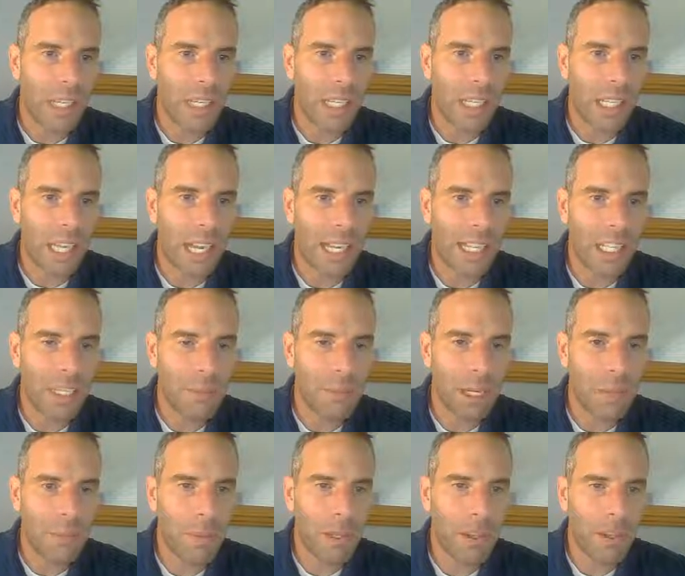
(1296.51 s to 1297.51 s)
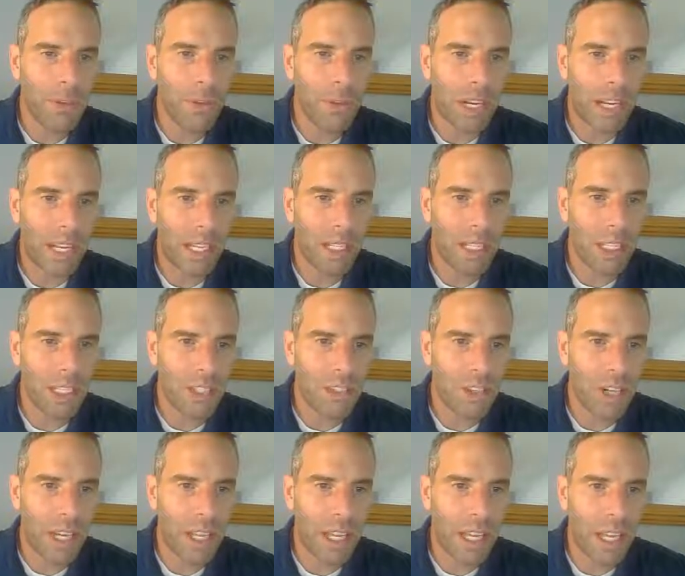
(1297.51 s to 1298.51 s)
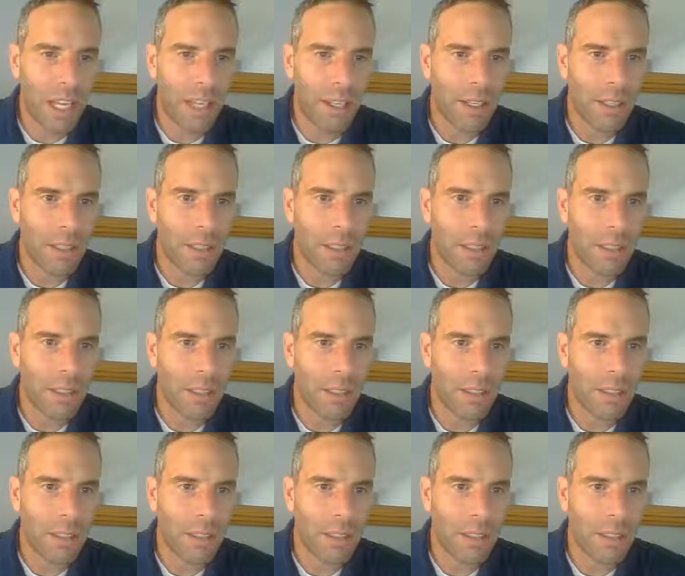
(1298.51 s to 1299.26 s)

We could line them up on the right. Let's try that.